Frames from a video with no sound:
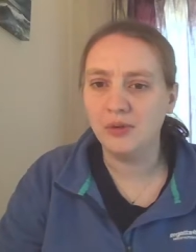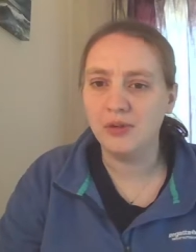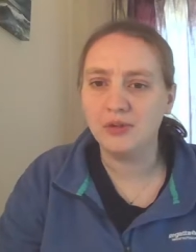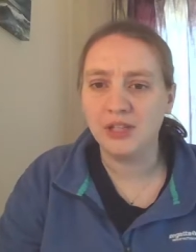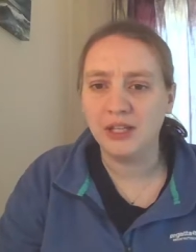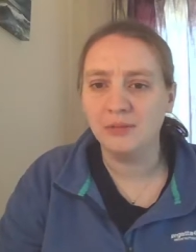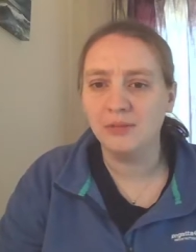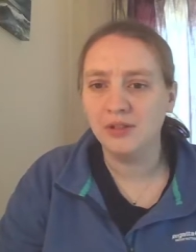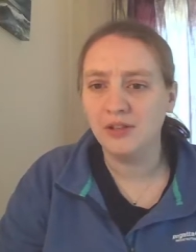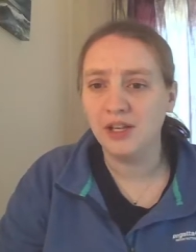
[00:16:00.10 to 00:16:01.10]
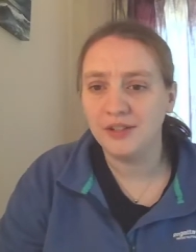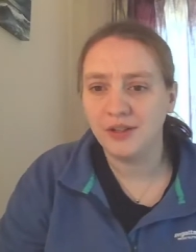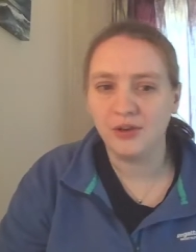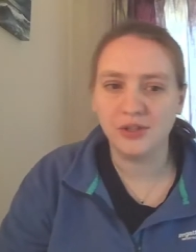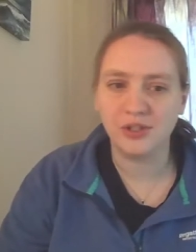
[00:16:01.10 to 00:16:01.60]
your team need to
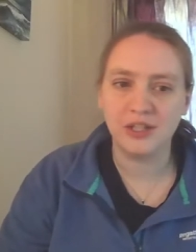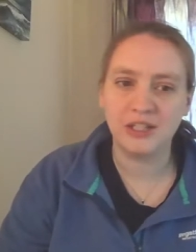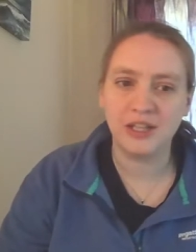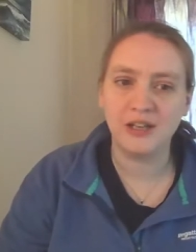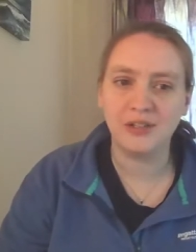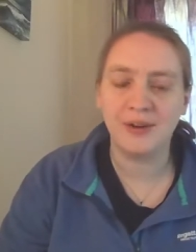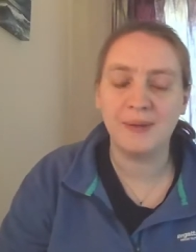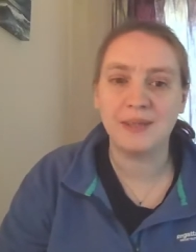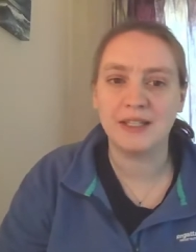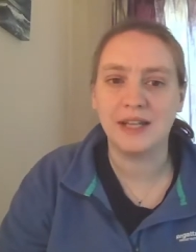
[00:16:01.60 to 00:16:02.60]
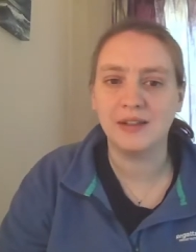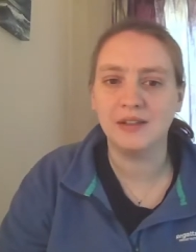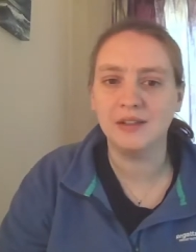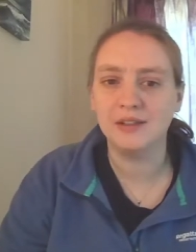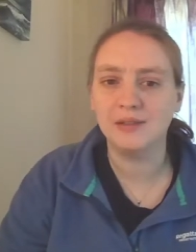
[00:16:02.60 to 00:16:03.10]
consciously take time this Lent
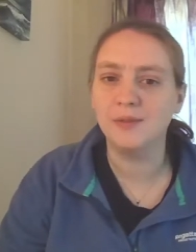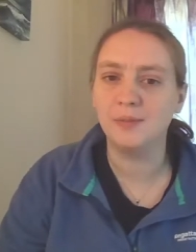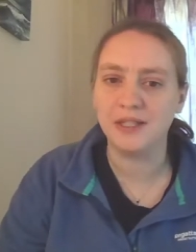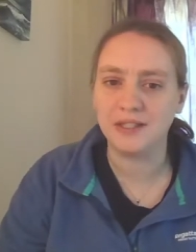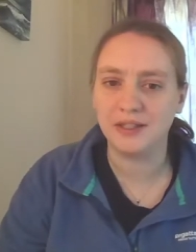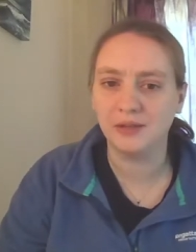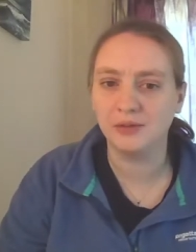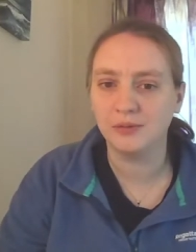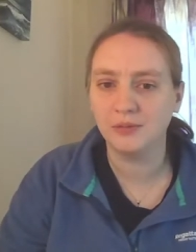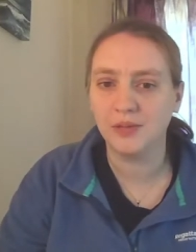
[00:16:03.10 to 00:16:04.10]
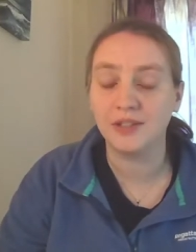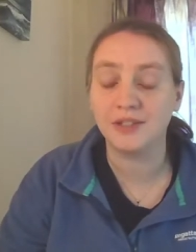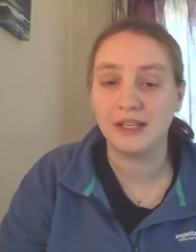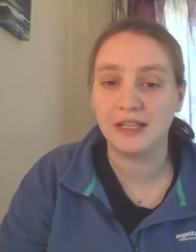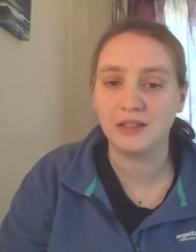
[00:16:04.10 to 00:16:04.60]
to be still and
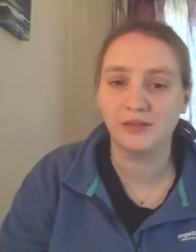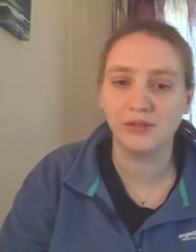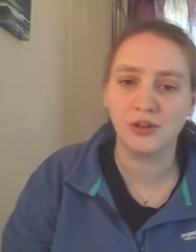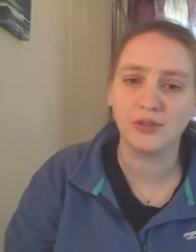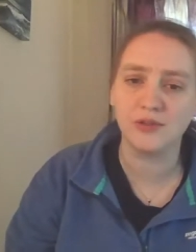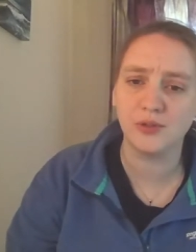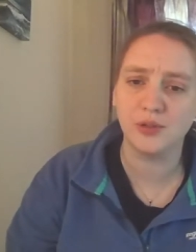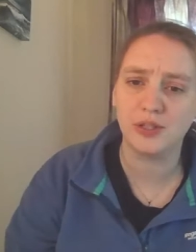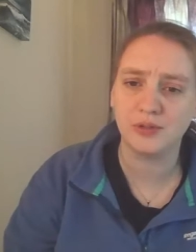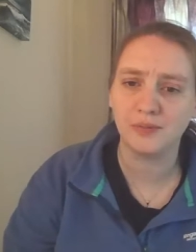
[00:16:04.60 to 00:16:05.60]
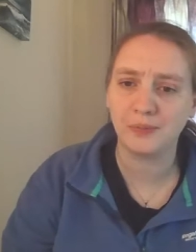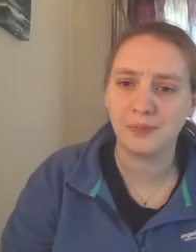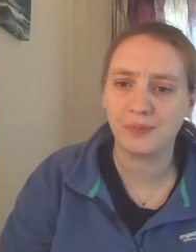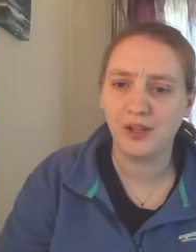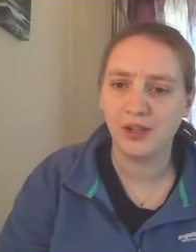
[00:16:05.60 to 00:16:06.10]
to listen for God's voice.
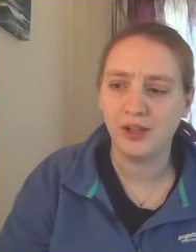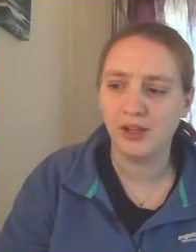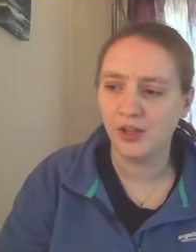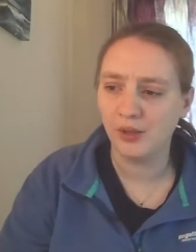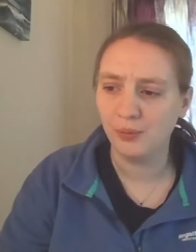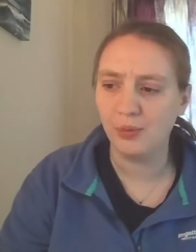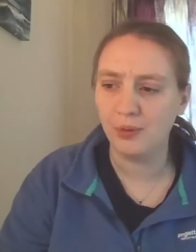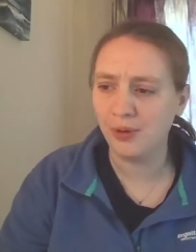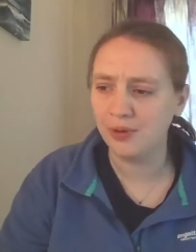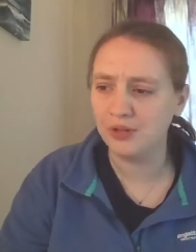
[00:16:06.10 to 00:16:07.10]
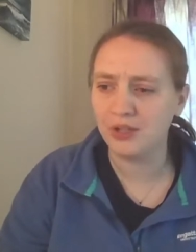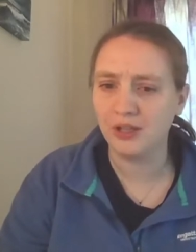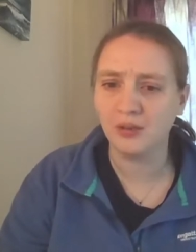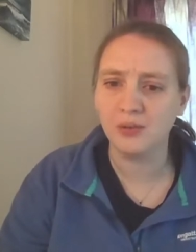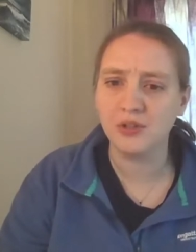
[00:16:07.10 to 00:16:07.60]
We'll be
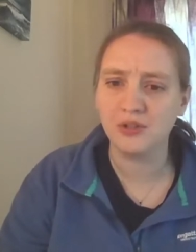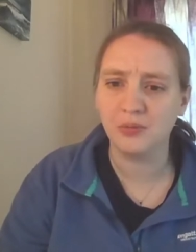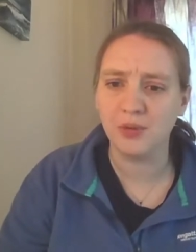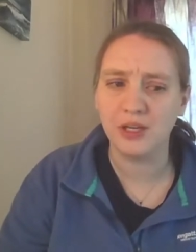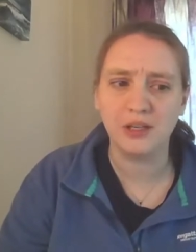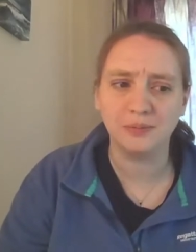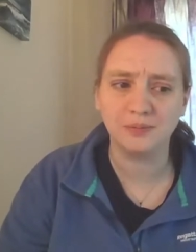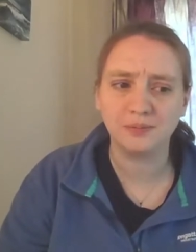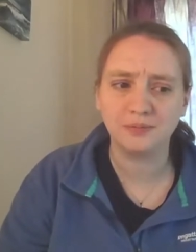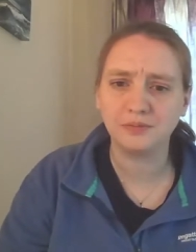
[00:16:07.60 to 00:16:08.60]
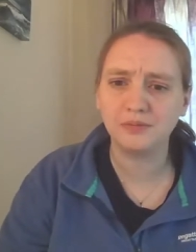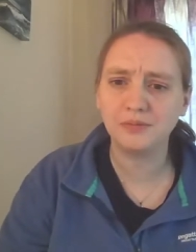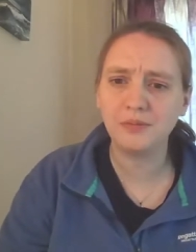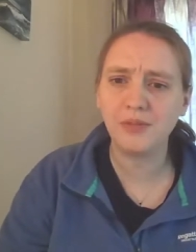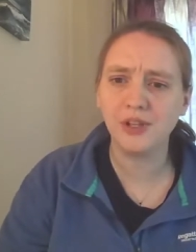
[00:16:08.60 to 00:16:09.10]
posting once a week
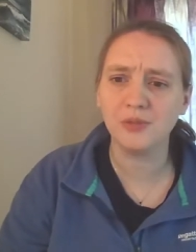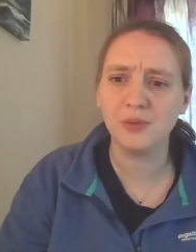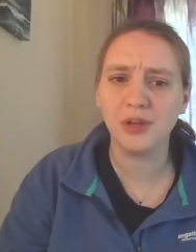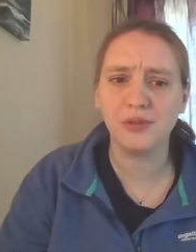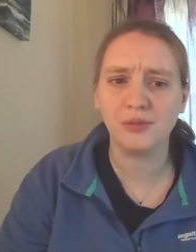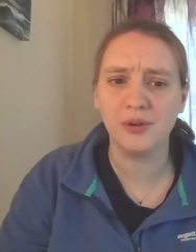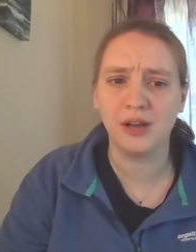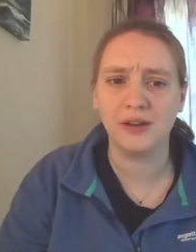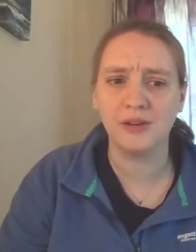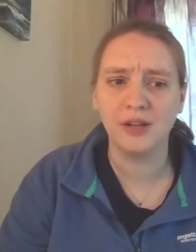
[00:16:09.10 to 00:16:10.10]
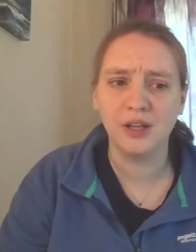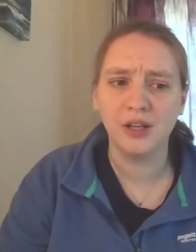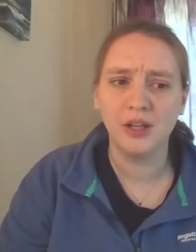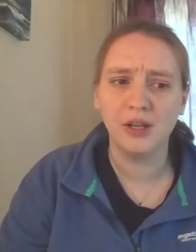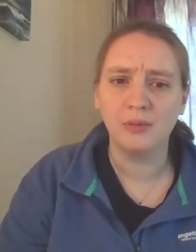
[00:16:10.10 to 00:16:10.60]
as we go through Lent
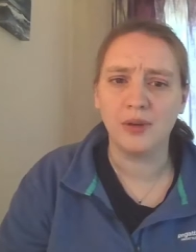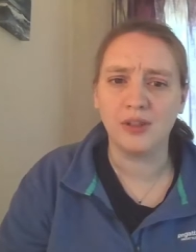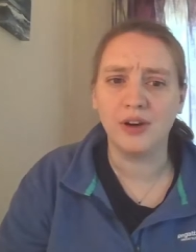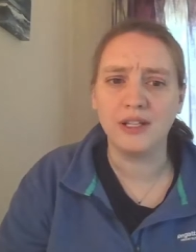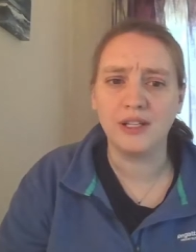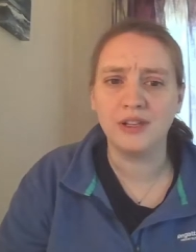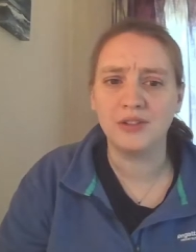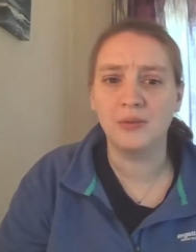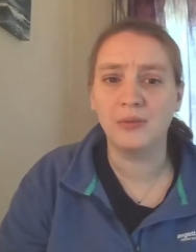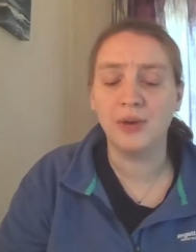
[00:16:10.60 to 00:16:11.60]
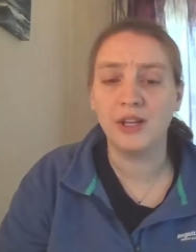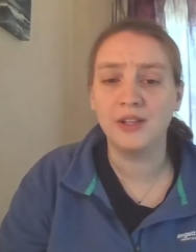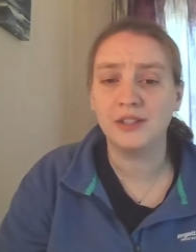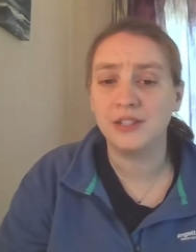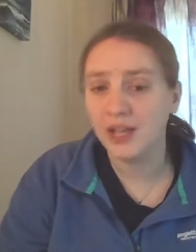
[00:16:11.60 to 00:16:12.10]
with ideas on
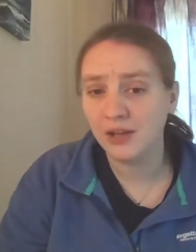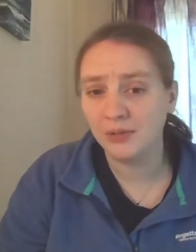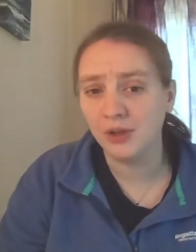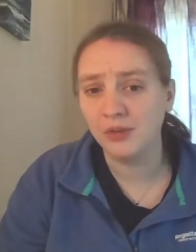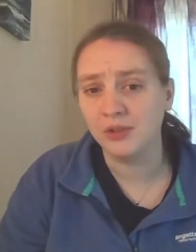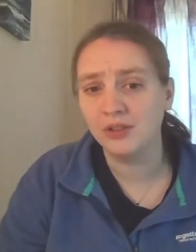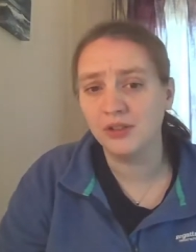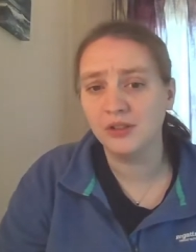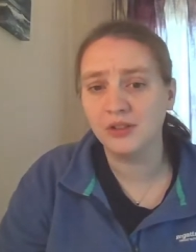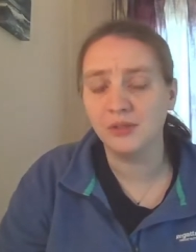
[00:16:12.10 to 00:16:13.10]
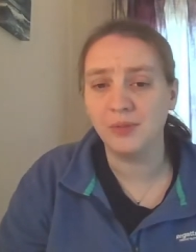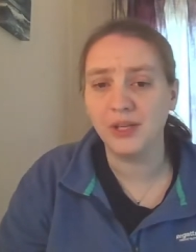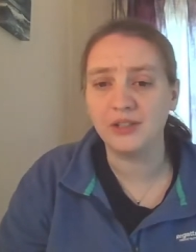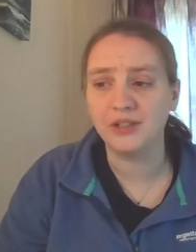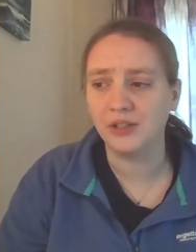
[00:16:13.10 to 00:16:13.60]
ways to take a moment to
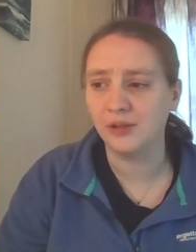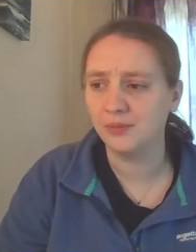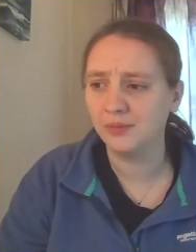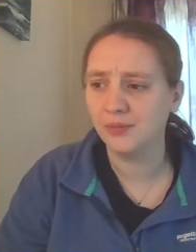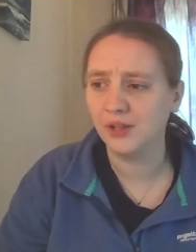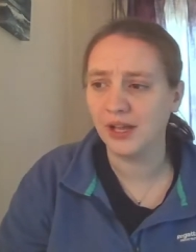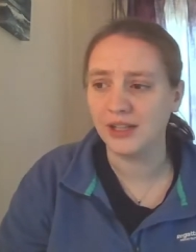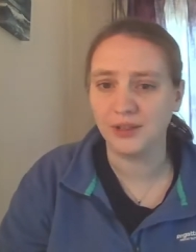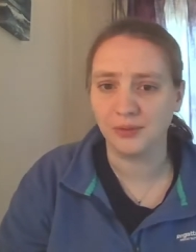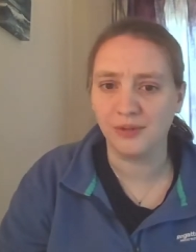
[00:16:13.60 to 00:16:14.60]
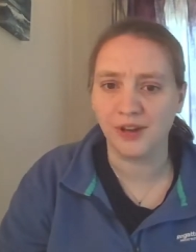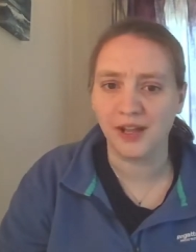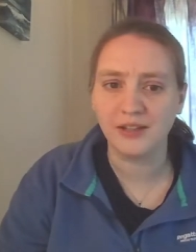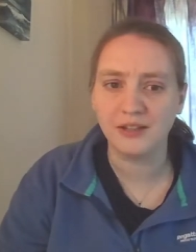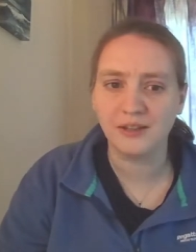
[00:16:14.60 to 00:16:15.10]
be still and to reflect.